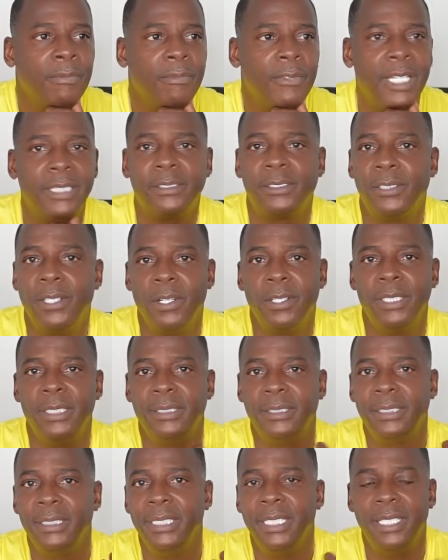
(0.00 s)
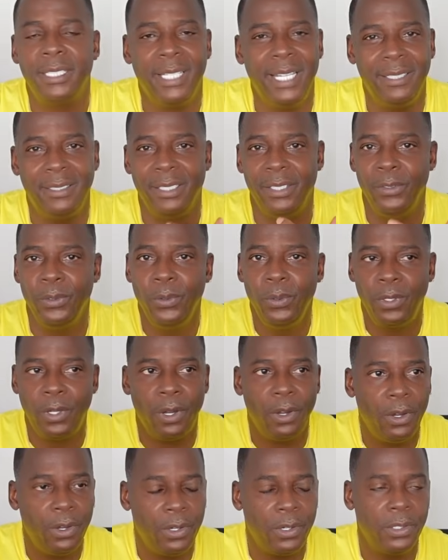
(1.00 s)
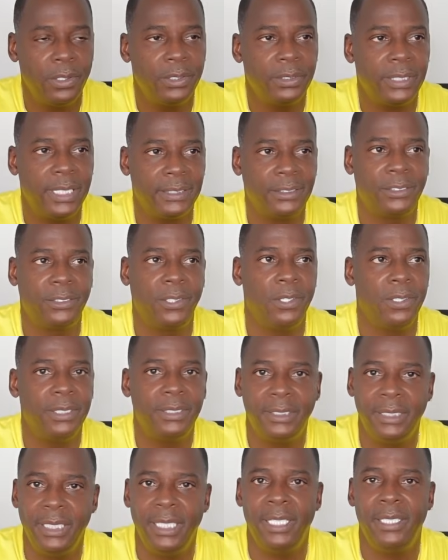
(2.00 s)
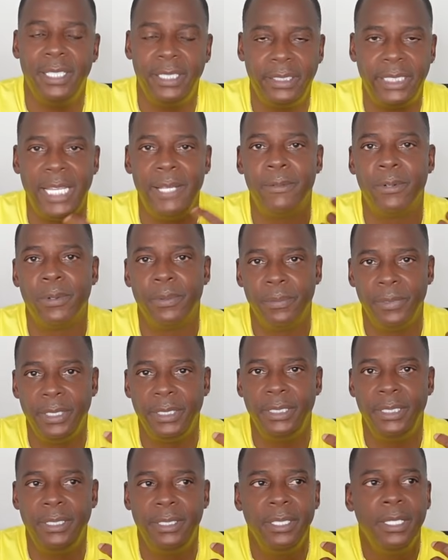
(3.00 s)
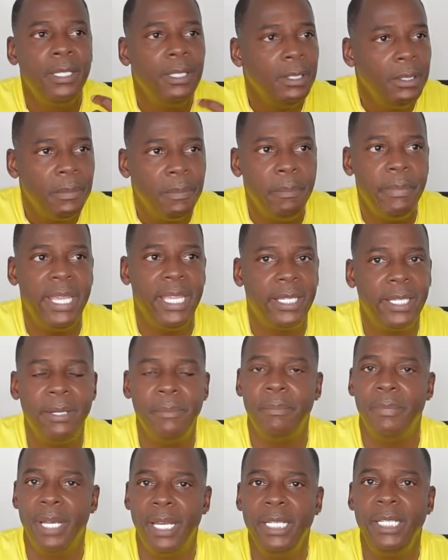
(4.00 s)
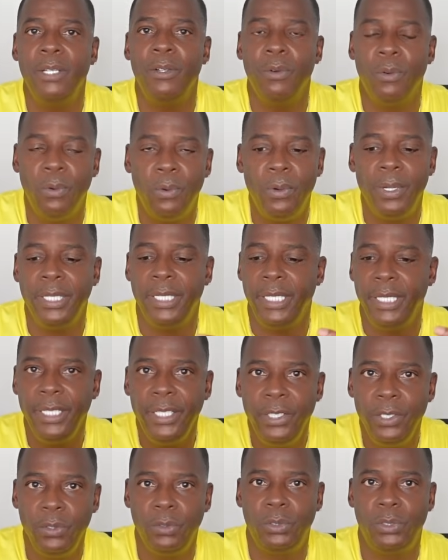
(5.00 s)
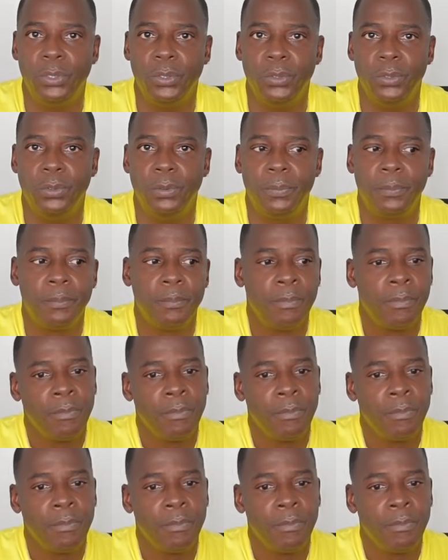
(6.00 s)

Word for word: I started seeing like the new cars. I started seeing that they were really making money on YouTube.